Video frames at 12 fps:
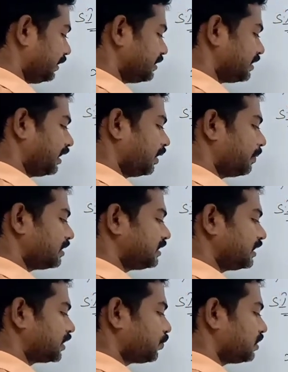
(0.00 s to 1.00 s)
There is nothing but
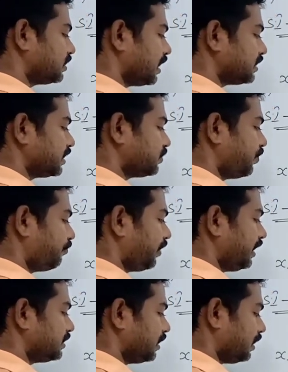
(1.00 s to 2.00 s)
6 ones are
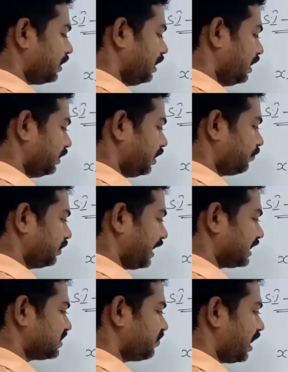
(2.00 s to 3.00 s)
650s are. Therefore the
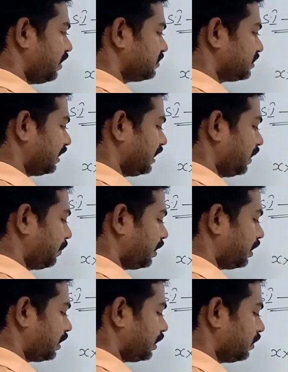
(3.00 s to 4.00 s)
x value is nothing
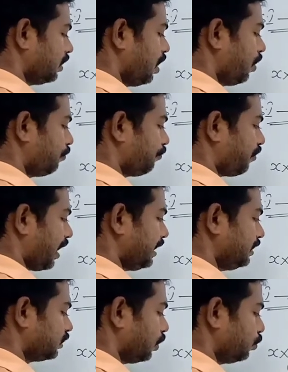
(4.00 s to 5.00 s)
but
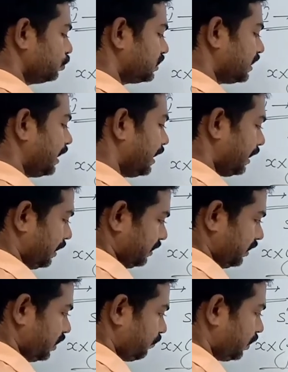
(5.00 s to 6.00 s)

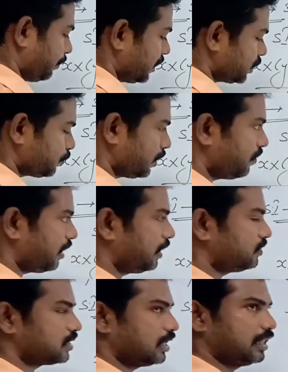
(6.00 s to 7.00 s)
5000. Therefore the principal
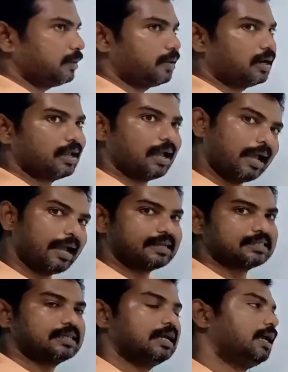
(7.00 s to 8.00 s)
value is nothing but
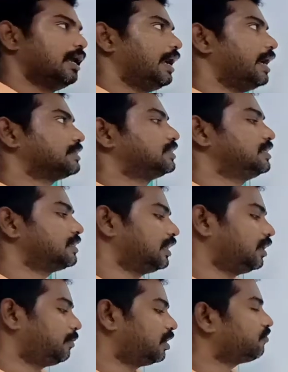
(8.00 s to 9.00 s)
x. X is
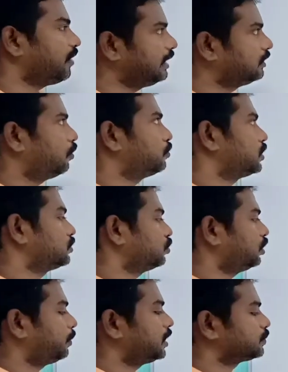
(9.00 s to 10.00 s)
nothing but 5000.
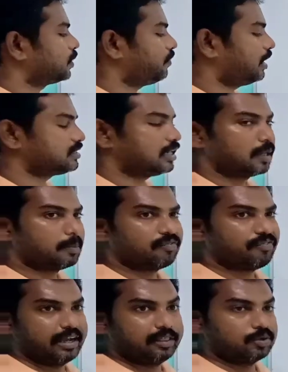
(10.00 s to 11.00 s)
So the principal value is nothing
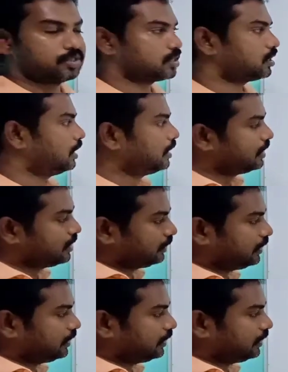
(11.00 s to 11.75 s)
but 5000.